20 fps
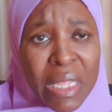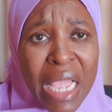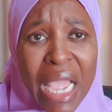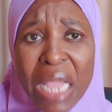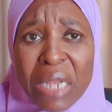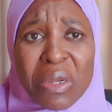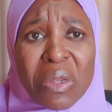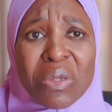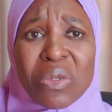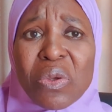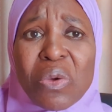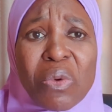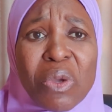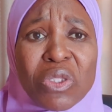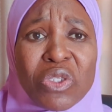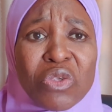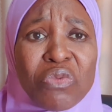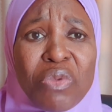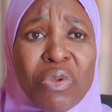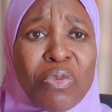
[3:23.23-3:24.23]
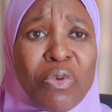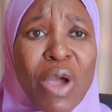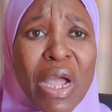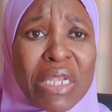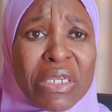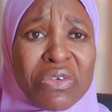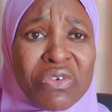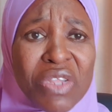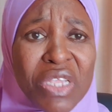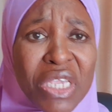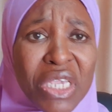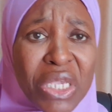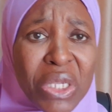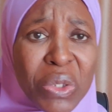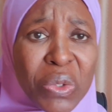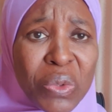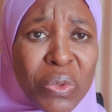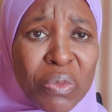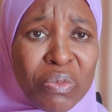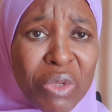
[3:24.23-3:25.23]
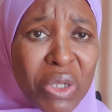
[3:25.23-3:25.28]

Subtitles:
I don't know what you people are drinking,